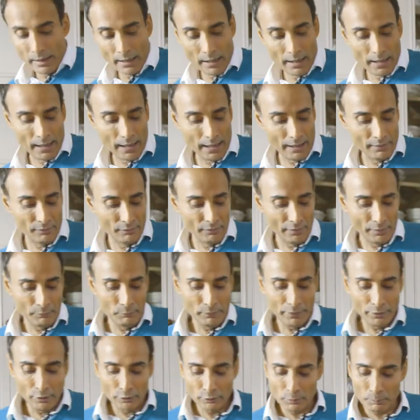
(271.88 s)
And then we're
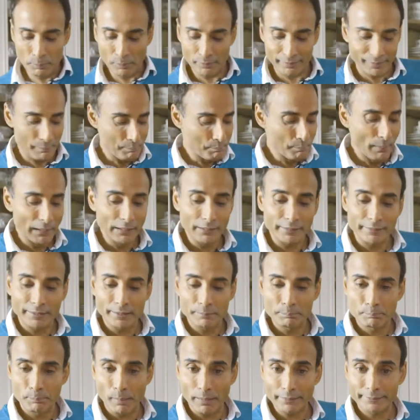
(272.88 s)
going to put some
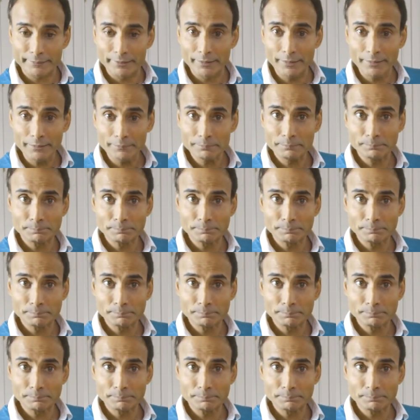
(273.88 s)
melted butter.